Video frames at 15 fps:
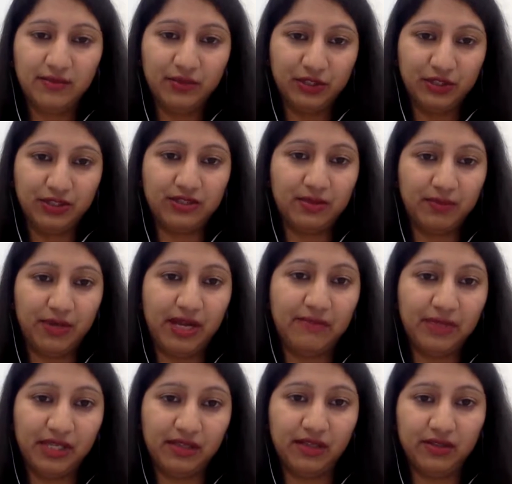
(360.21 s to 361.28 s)
which is the
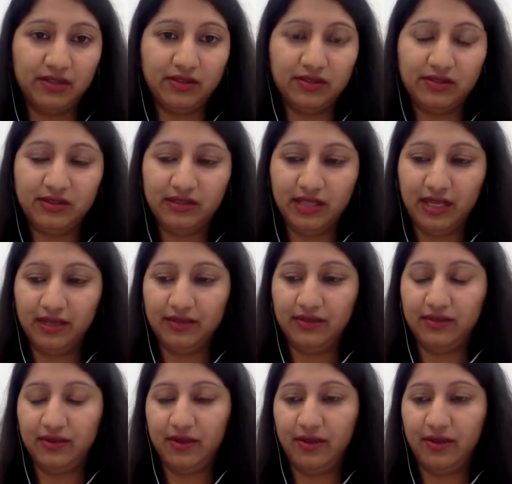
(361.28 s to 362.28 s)
primary color that